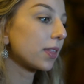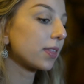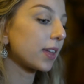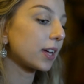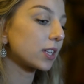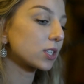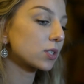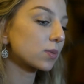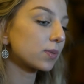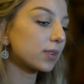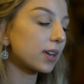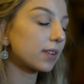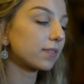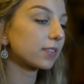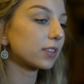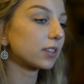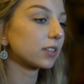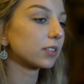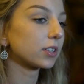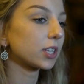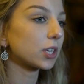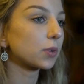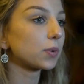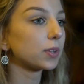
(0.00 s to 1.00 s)
that's
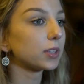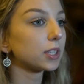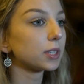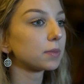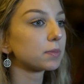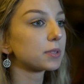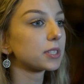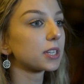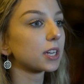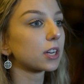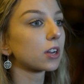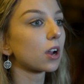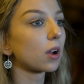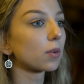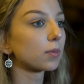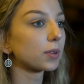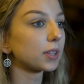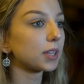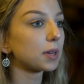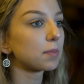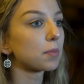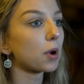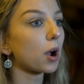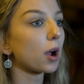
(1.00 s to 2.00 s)
whenever liquid lipstick got
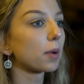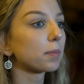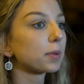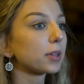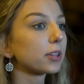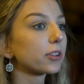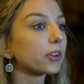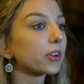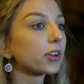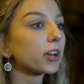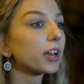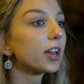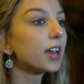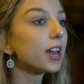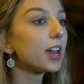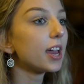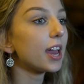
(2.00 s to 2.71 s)
really popular,